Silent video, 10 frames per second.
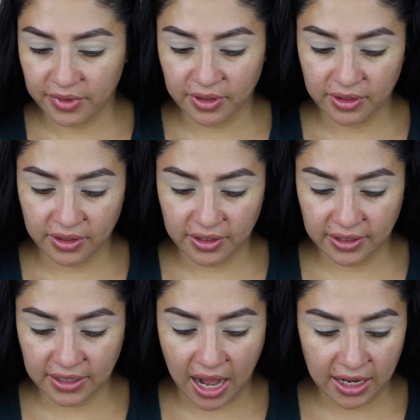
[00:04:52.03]

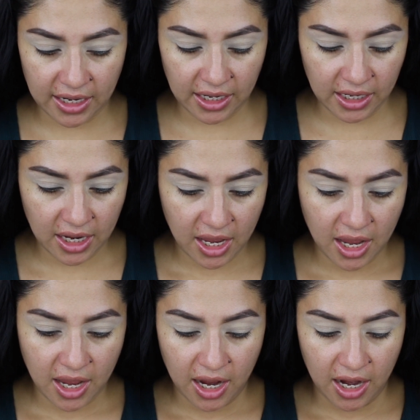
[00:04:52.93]
staticky.
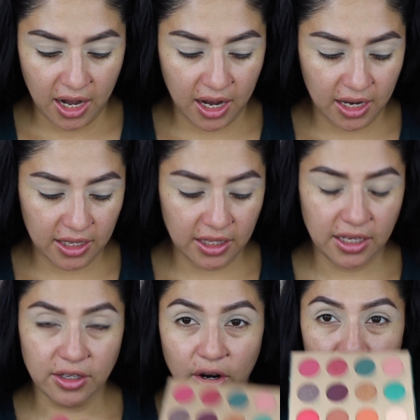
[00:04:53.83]
And
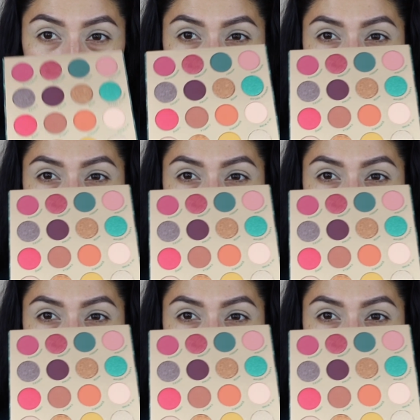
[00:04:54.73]
these are